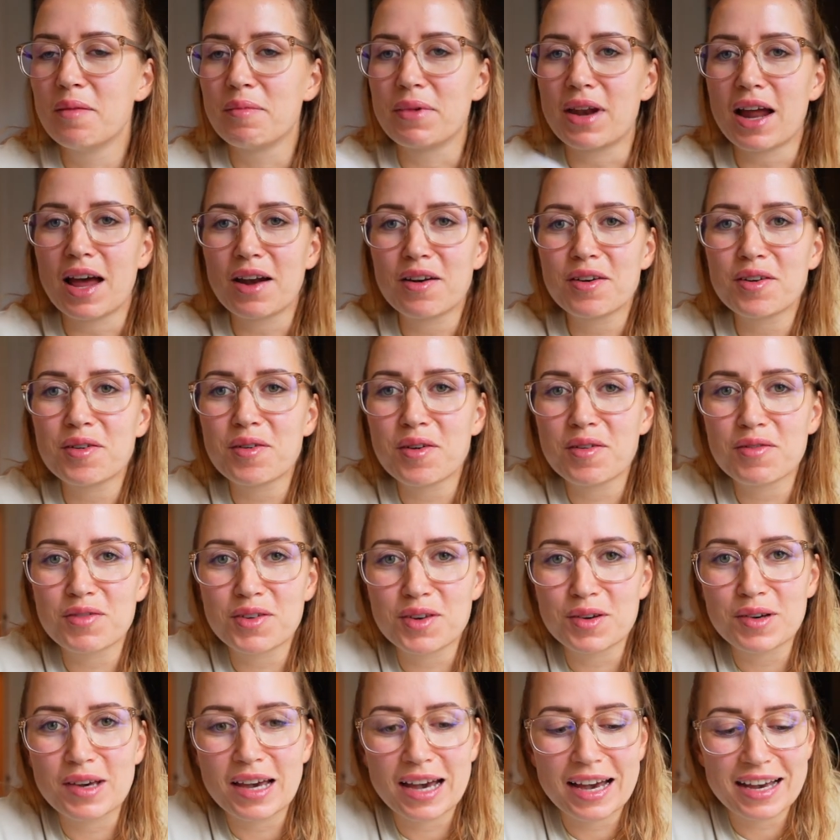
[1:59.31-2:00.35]
But I don't know
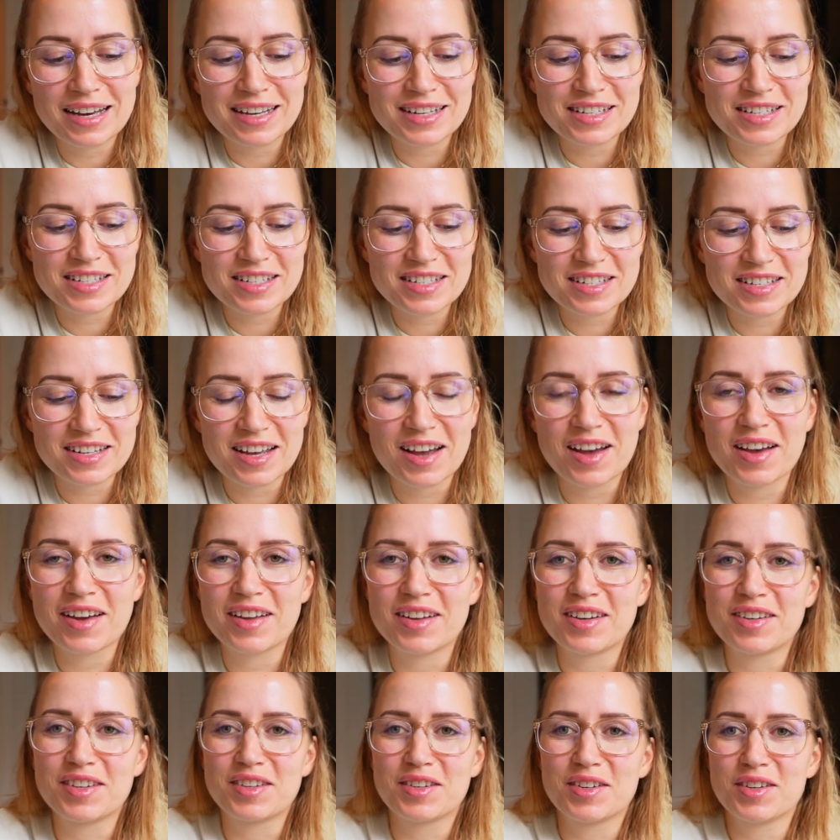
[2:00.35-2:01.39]
if you guys,
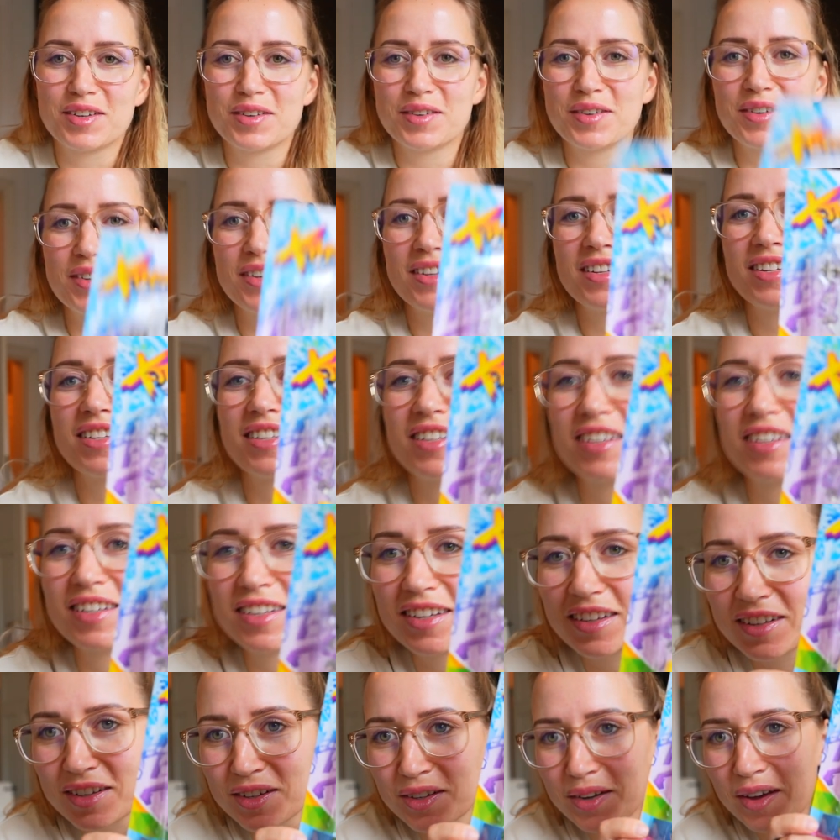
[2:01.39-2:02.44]
do you
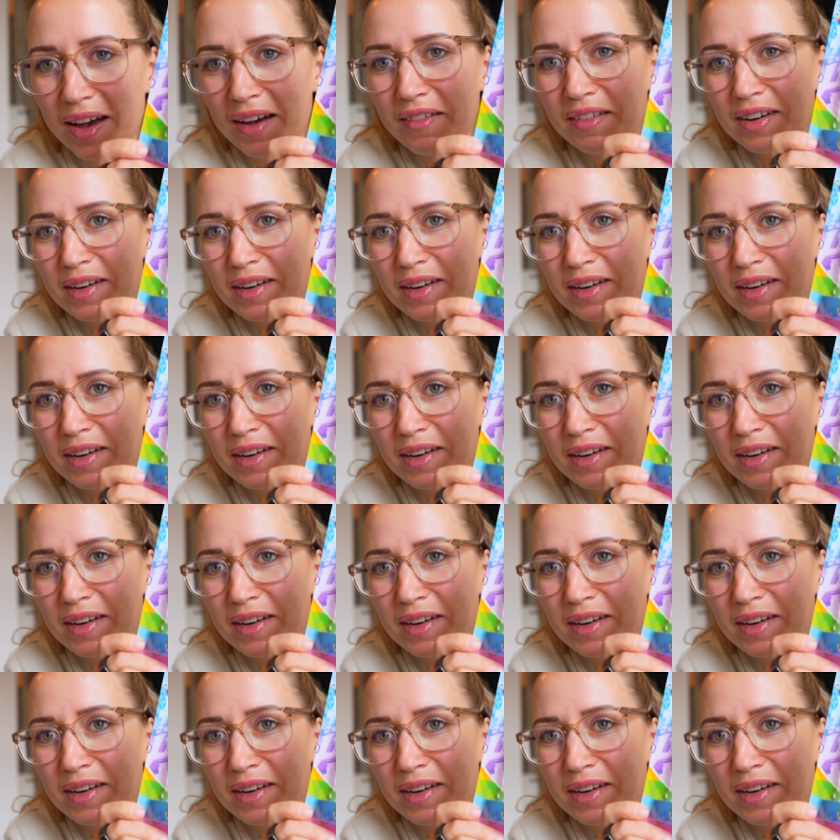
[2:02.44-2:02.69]
have